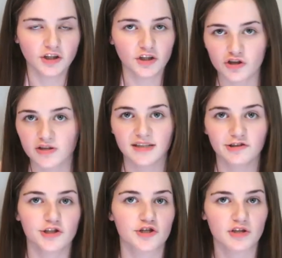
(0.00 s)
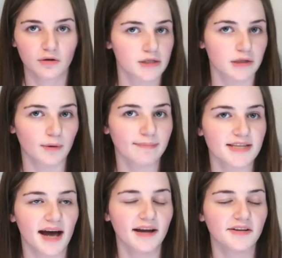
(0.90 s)
you just literally just go onto the
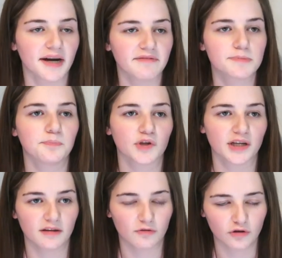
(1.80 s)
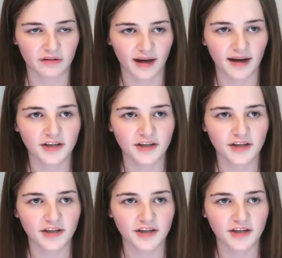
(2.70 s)
website and you have to book it through there.